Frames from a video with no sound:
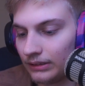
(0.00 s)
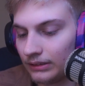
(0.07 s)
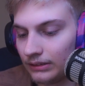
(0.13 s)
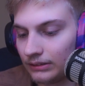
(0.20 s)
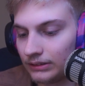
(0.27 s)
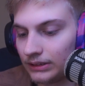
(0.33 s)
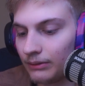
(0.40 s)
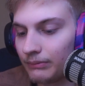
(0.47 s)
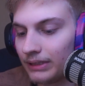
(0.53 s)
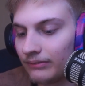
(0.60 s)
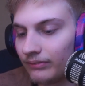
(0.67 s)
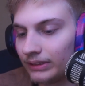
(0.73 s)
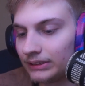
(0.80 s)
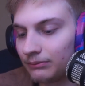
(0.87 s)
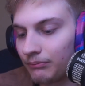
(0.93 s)
Some of
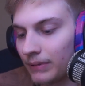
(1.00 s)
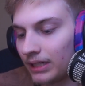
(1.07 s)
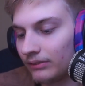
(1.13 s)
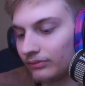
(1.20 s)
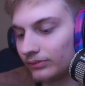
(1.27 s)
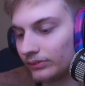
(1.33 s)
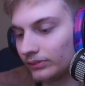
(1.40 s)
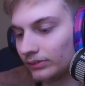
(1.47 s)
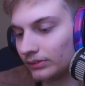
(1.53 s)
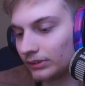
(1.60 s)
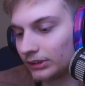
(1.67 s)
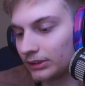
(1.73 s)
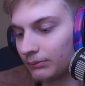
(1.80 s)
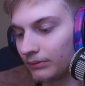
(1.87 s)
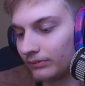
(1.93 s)
it's my fault.
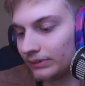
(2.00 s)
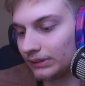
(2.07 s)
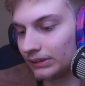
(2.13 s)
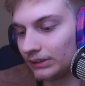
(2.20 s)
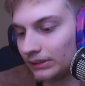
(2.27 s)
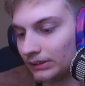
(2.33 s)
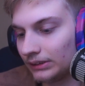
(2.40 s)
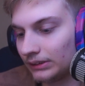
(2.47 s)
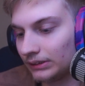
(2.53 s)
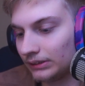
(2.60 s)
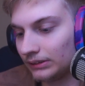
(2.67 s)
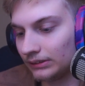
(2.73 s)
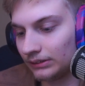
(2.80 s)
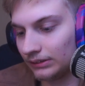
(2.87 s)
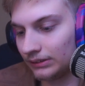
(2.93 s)
Some of it's just
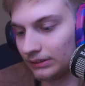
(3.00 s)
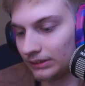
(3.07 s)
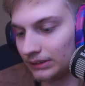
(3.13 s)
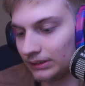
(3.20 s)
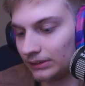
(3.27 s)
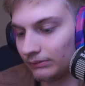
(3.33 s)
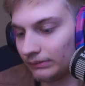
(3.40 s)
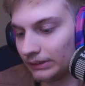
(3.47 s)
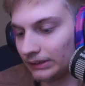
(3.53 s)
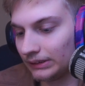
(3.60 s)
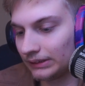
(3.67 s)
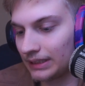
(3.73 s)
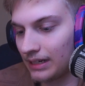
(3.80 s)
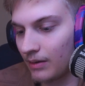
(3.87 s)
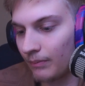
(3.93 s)
the situation
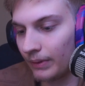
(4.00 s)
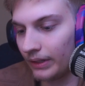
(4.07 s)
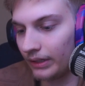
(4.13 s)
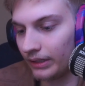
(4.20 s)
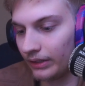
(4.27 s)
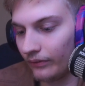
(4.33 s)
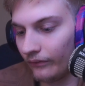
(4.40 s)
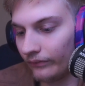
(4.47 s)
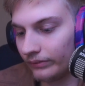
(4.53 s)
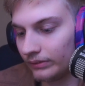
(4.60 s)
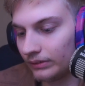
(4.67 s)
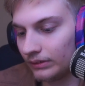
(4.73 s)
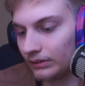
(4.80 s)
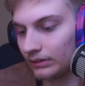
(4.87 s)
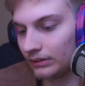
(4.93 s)
that I've been dealt.
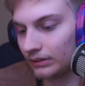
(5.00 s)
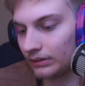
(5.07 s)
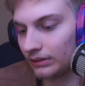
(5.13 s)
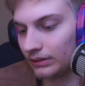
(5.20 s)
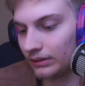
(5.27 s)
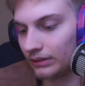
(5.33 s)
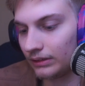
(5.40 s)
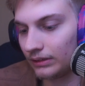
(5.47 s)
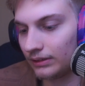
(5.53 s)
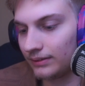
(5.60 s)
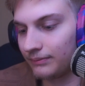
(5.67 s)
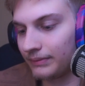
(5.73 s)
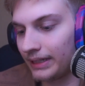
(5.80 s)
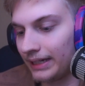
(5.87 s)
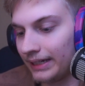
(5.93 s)

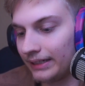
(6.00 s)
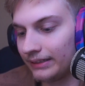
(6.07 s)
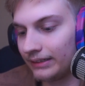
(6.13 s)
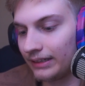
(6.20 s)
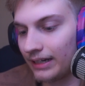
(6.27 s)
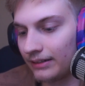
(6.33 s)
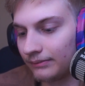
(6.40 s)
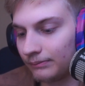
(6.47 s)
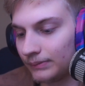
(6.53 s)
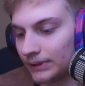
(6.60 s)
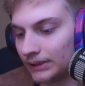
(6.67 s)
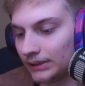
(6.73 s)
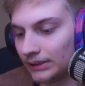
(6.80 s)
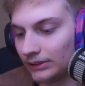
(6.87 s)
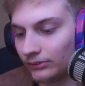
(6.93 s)
Um, the hand that I've
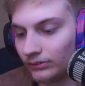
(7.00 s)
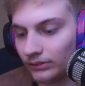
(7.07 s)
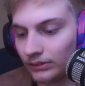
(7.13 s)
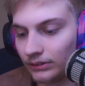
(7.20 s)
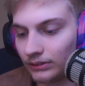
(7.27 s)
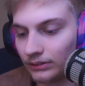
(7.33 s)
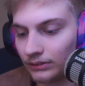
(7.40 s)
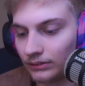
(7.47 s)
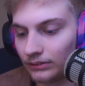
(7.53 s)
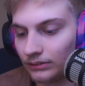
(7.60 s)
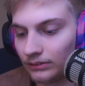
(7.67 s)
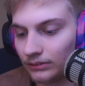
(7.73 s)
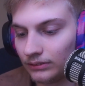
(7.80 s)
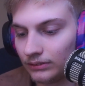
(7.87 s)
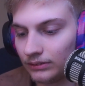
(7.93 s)
been dealt.
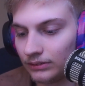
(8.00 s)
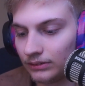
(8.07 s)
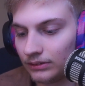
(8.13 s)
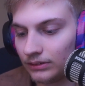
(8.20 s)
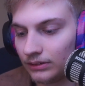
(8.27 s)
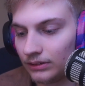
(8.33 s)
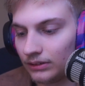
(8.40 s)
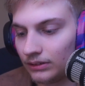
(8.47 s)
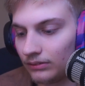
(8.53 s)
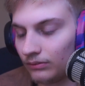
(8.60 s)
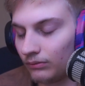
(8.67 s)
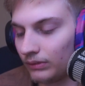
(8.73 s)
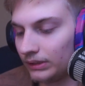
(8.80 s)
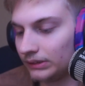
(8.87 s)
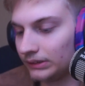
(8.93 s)

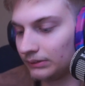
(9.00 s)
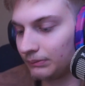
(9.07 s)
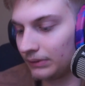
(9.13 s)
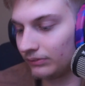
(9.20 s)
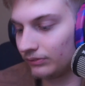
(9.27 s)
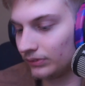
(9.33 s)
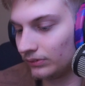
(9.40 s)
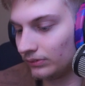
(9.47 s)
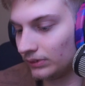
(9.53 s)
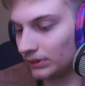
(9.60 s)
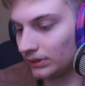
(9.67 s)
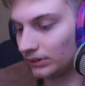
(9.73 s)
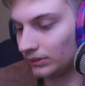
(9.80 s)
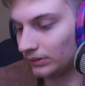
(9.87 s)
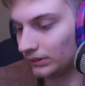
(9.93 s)
Why is my phone
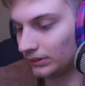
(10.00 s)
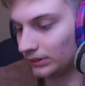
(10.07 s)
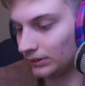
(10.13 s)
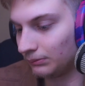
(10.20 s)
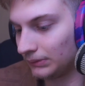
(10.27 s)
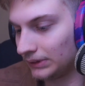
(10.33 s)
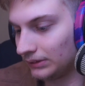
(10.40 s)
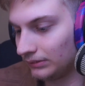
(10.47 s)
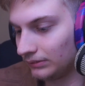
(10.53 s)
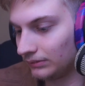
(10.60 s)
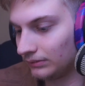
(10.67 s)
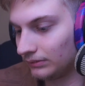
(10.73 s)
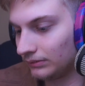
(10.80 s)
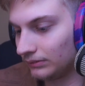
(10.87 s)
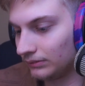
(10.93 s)
not turning on, man?
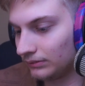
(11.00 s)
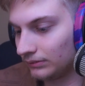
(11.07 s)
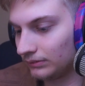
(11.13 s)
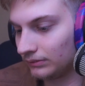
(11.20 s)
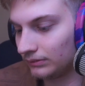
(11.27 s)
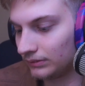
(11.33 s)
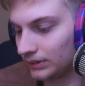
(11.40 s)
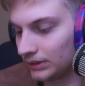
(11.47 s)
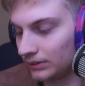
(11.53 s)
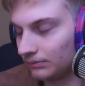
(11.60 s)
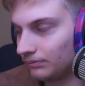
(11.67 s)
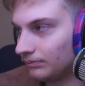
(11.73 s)
Huh.